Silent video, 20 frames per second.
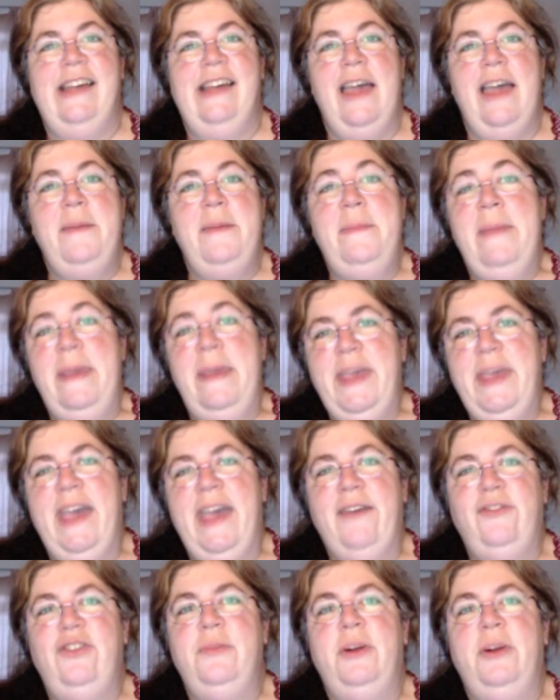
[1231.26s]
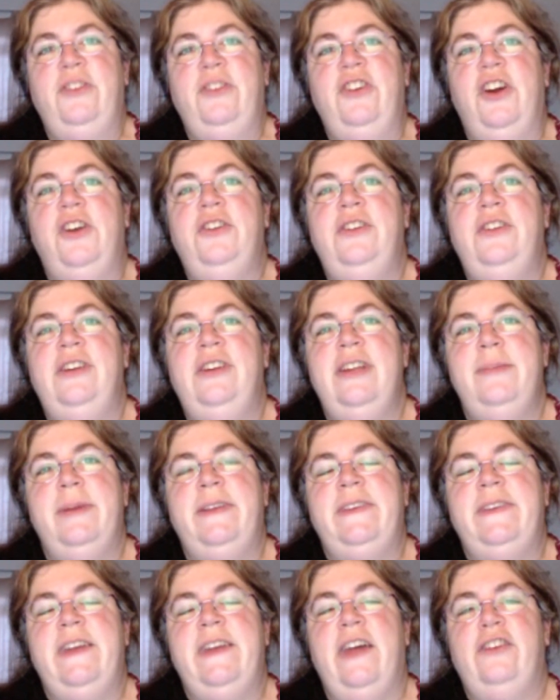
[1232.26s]
I maybe have too much yarn in
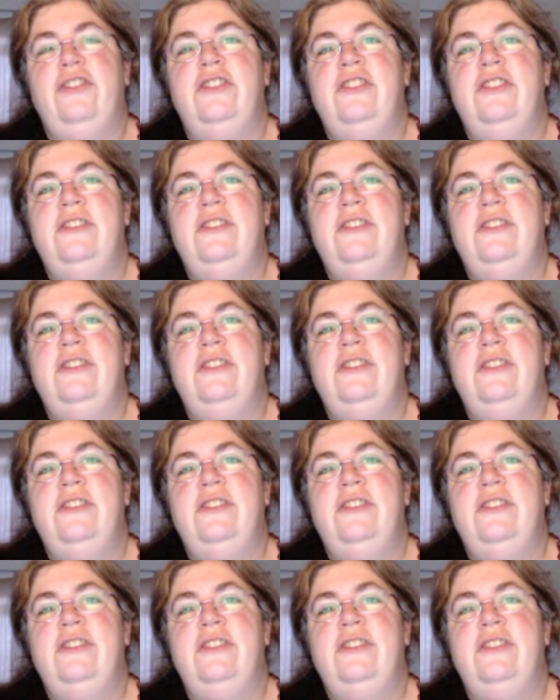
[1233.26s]
my stash.